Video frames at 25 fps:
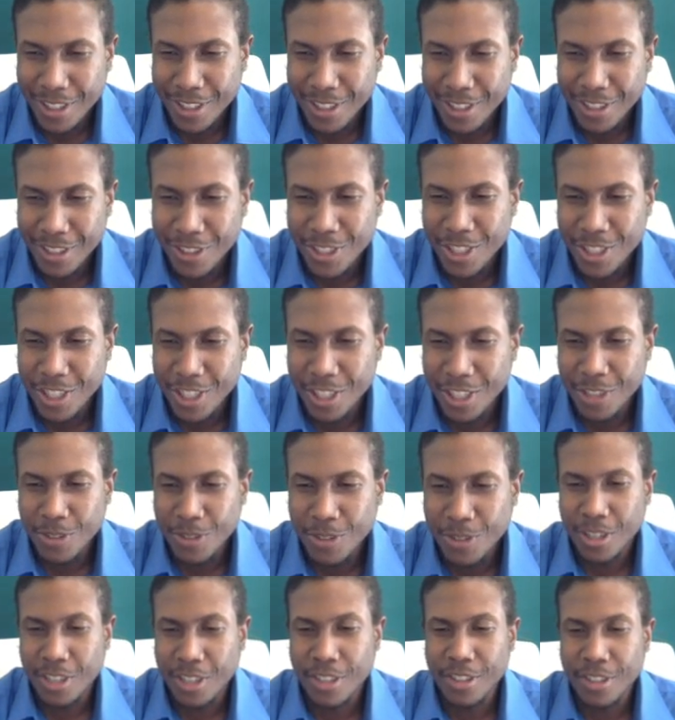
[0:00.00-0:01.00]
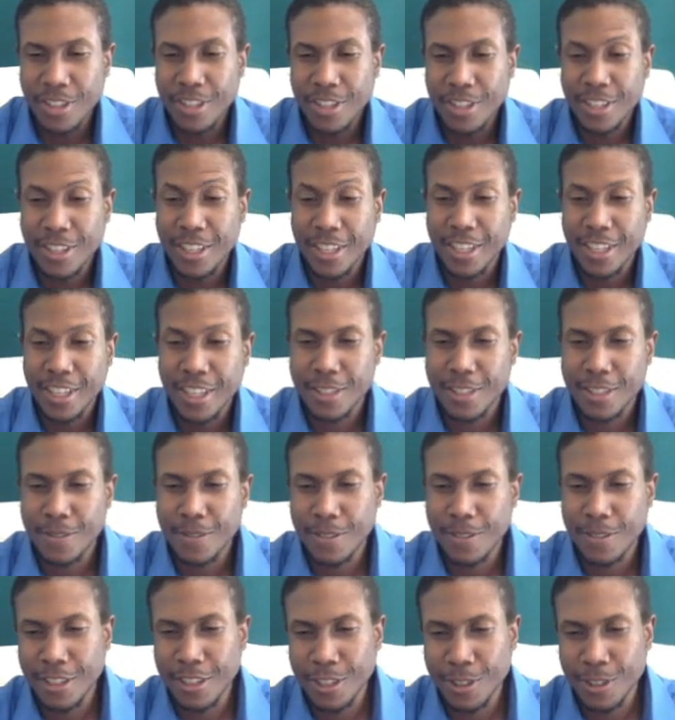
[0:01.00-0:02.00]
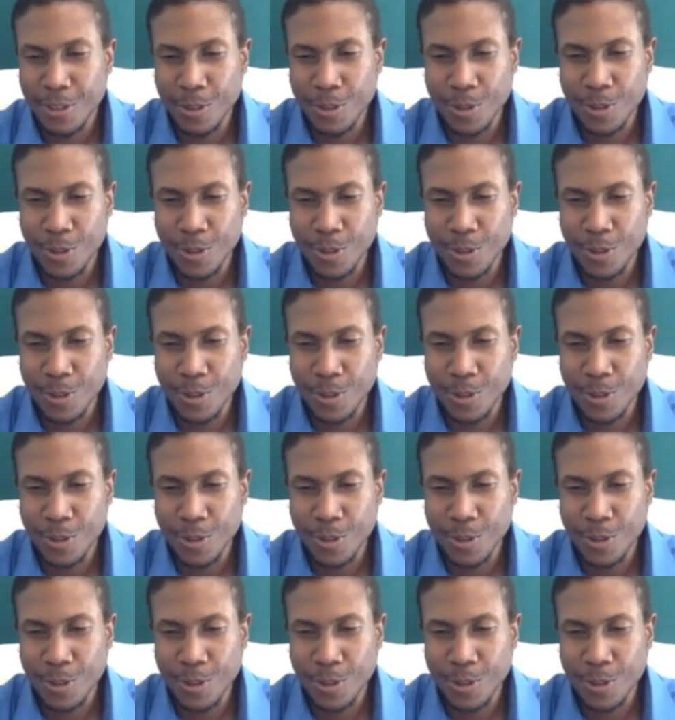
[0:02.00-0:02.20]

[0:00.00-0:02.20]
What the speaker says: I'll see you on the next video.